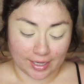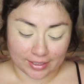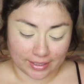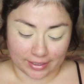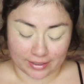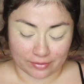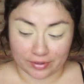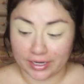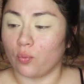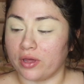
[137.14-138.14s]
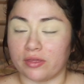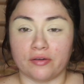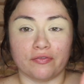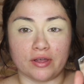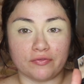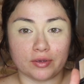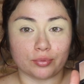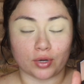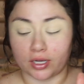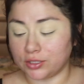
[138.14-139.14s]
I can't get it right. With a fluffy
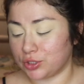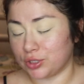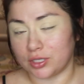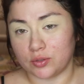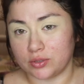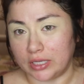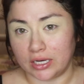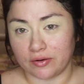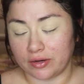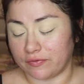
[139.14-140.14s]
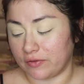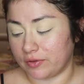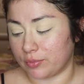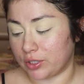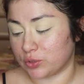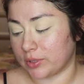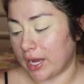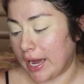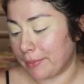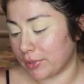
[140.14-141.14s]
brush, you can use any fluffy brush,
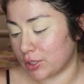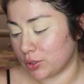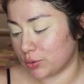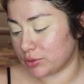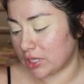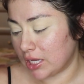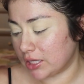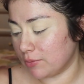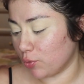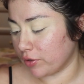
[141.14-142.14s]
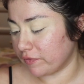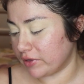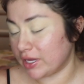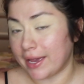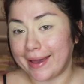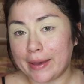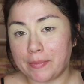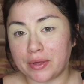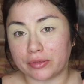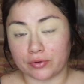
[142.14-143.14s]
but I'm gonna use the Morphe
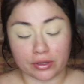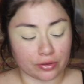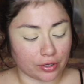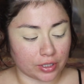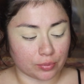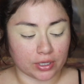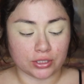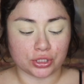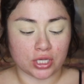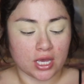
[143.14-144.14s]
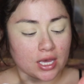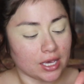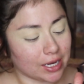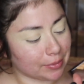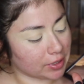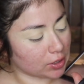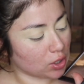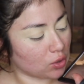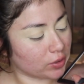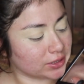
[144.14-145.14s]
M330 brush, and I'm gonna
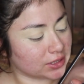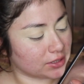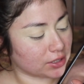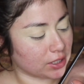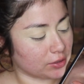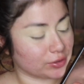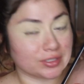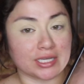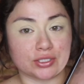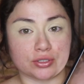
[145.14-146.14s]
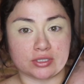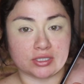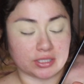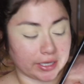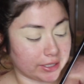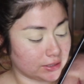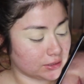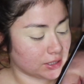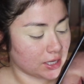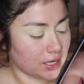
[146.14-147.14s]
go into the color Desert Sand.